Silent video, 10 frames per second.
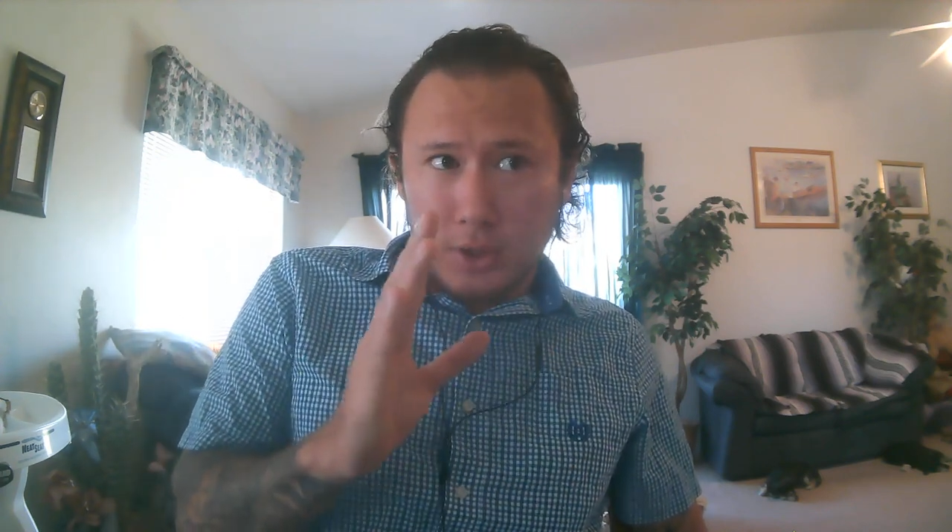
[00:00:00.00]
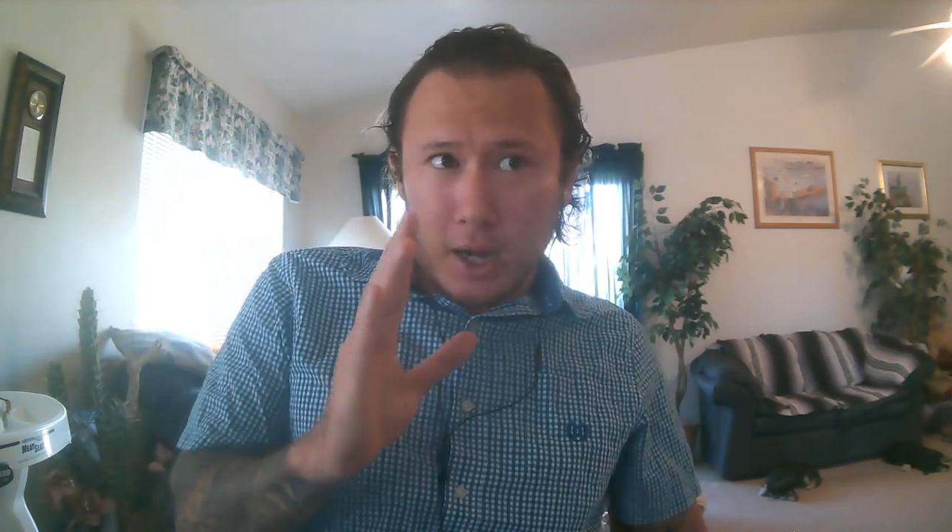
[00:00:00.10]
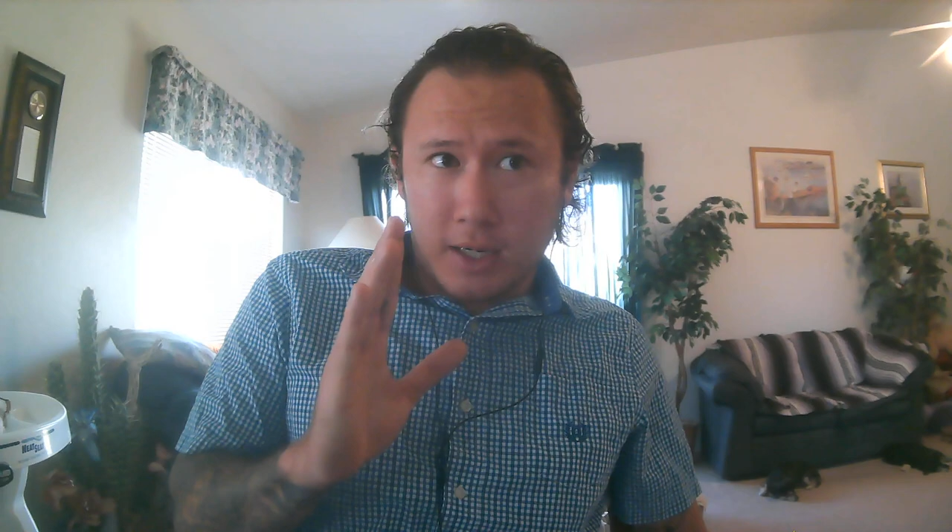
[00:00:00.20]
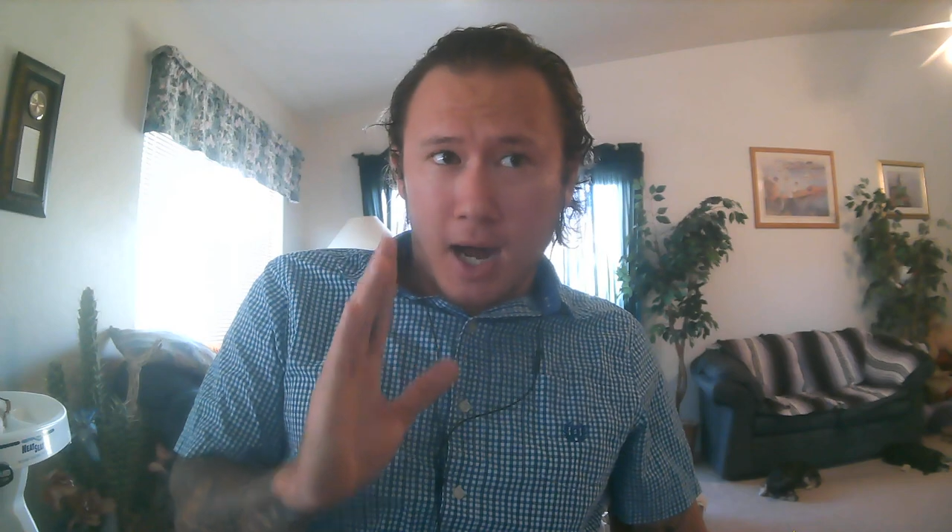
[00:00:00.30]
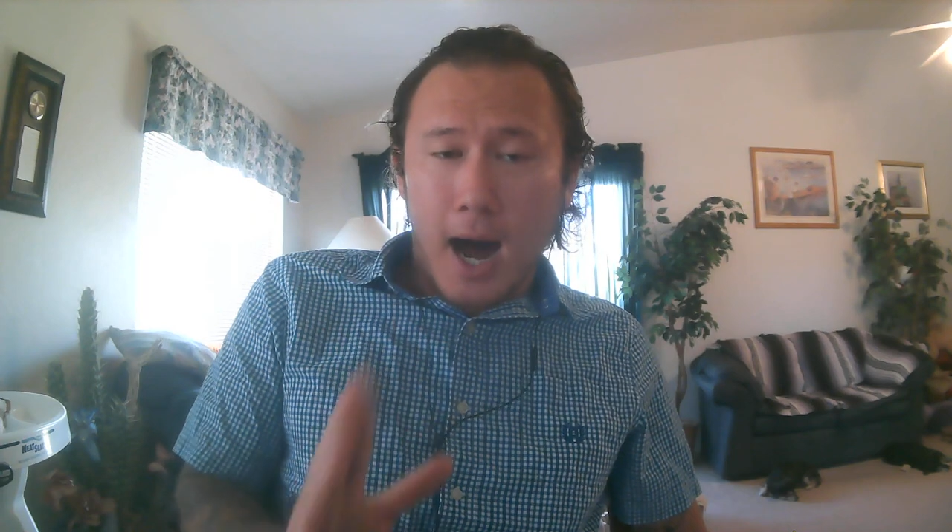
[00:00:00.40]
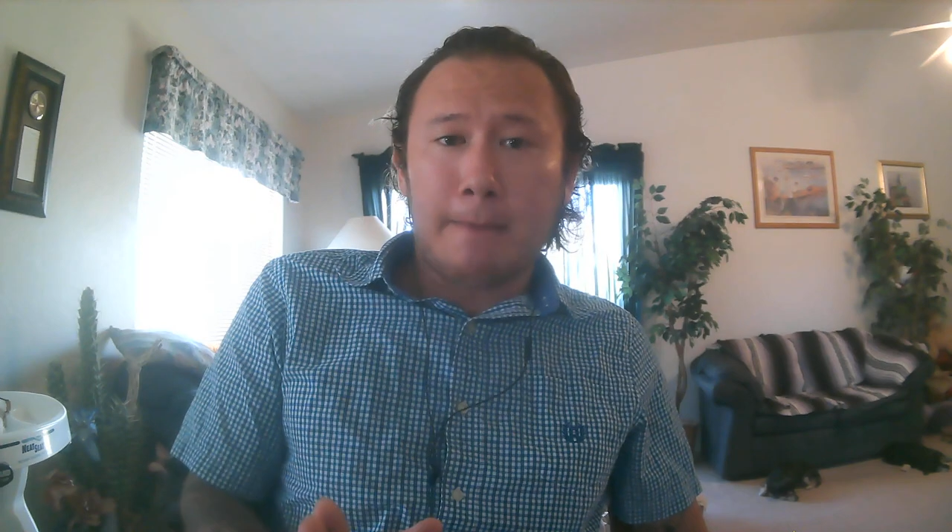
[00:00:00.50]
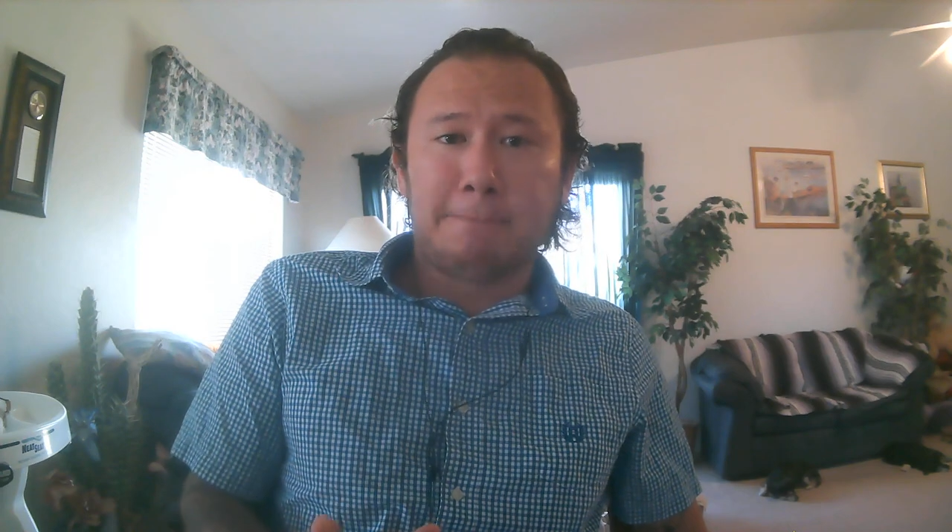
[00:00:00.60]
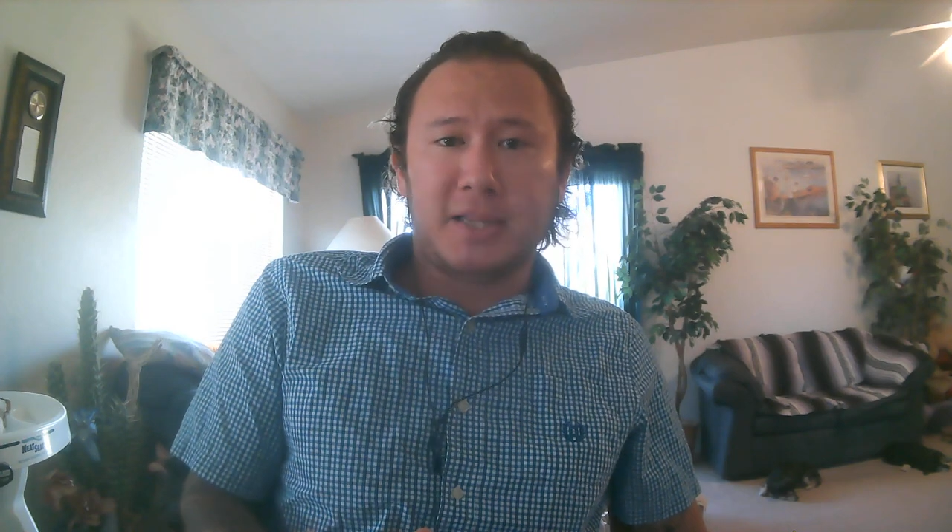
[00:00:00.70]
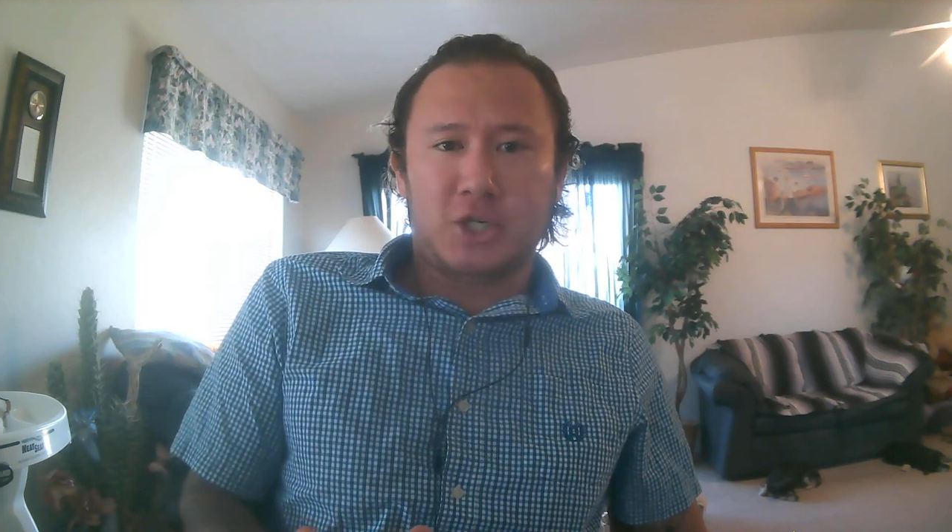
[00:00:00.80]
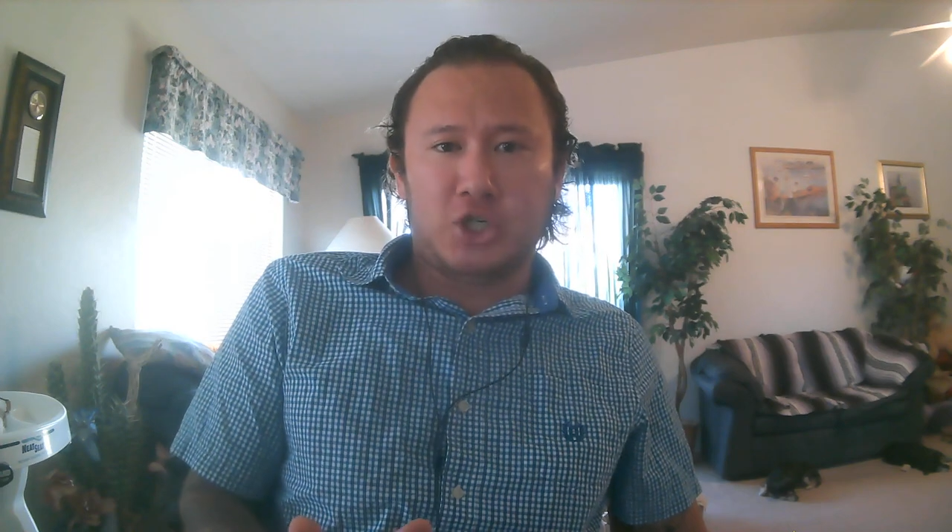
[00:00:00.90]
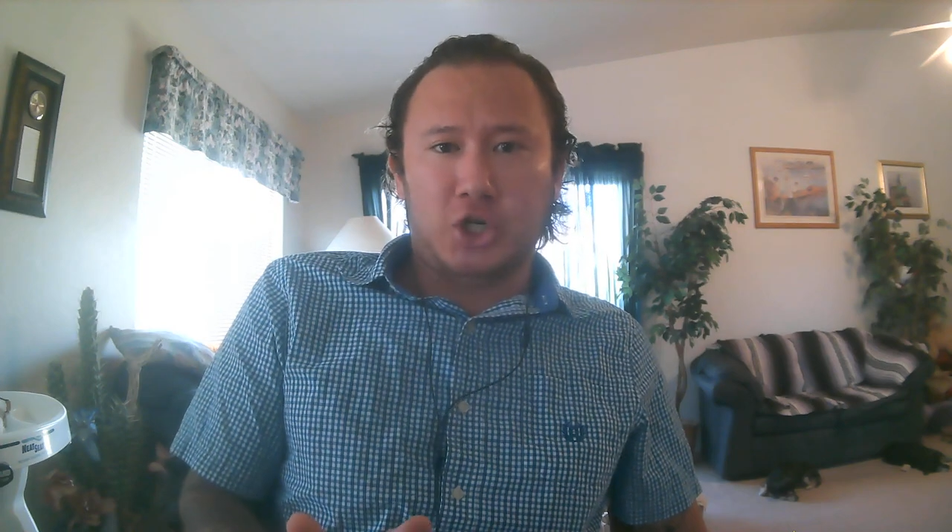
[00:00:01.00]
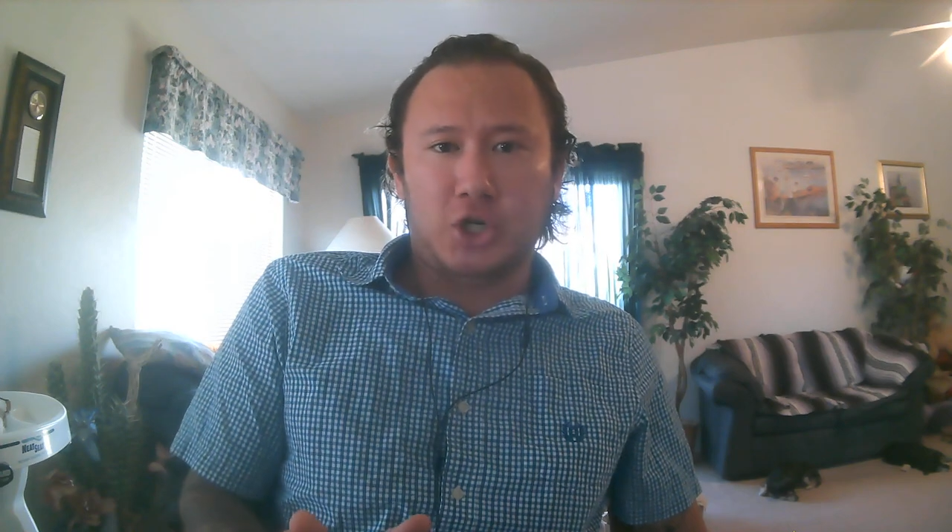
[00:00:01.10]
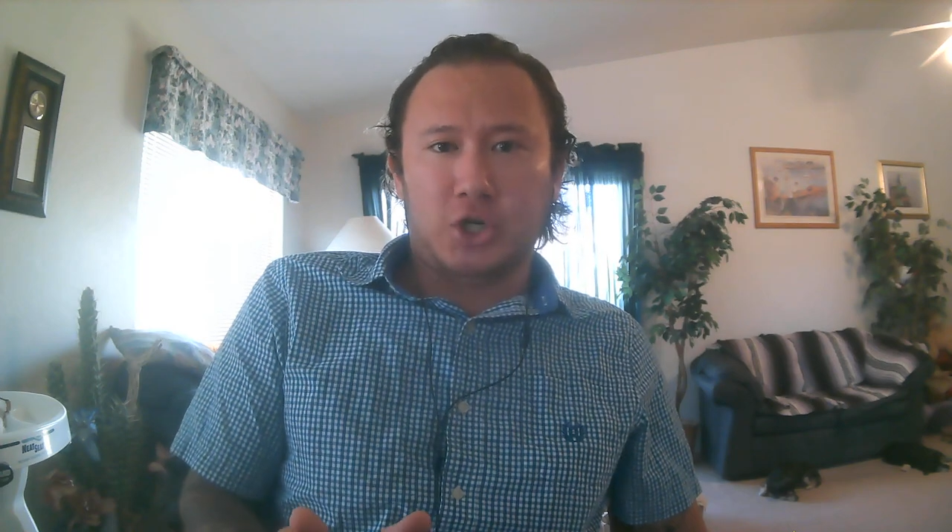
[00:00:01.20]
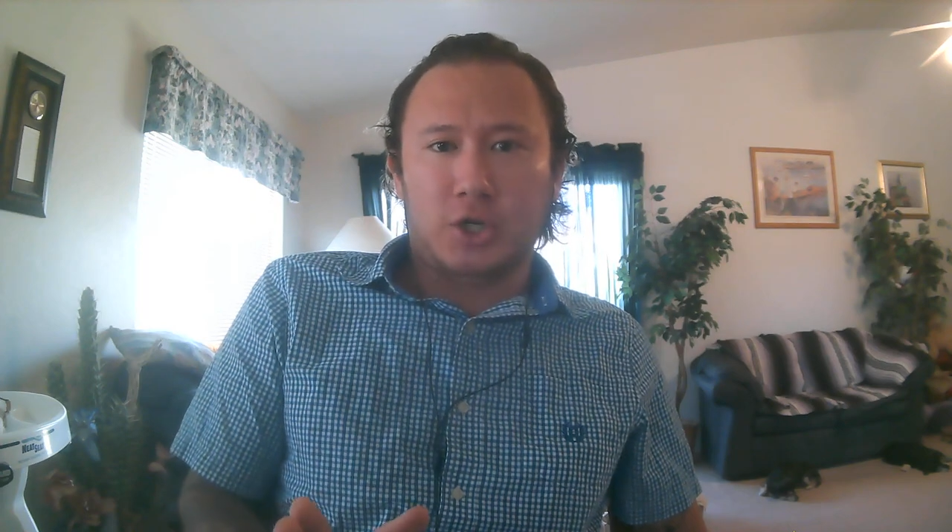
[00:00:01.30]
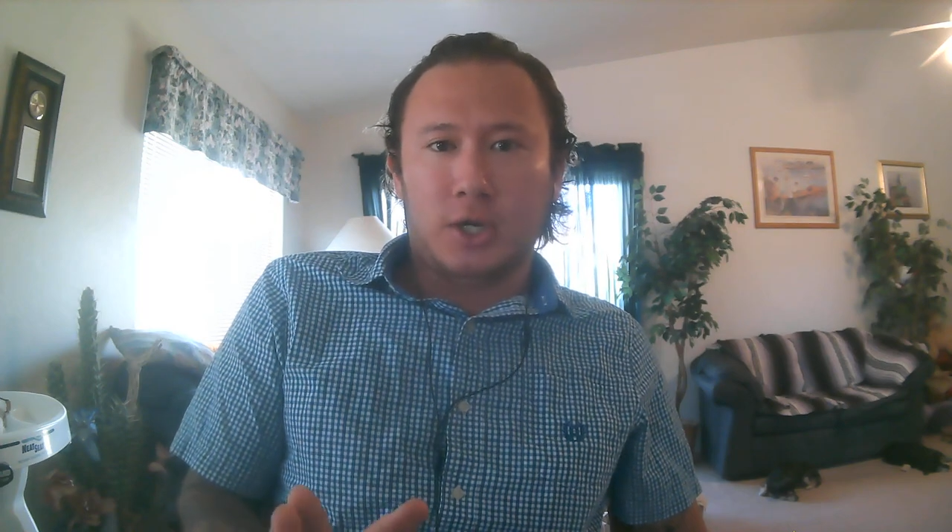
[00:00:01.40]

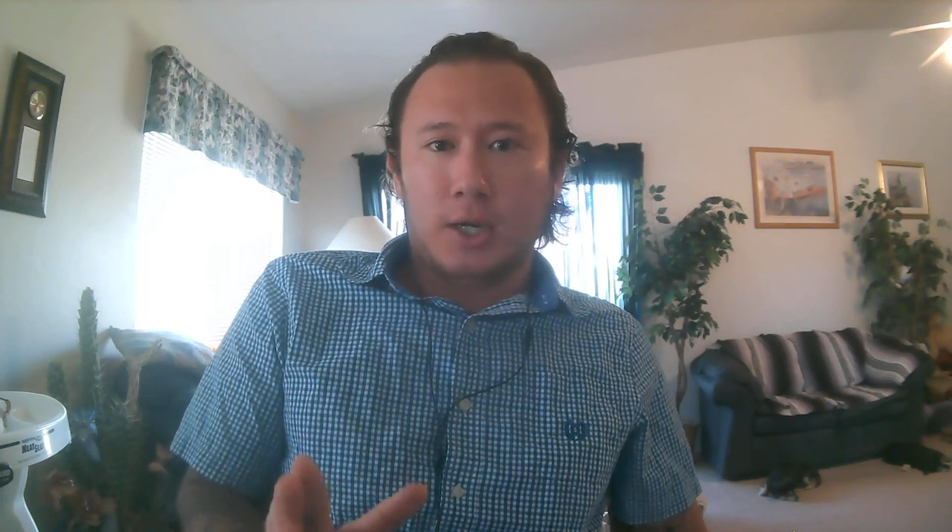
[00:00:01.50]
accomplishing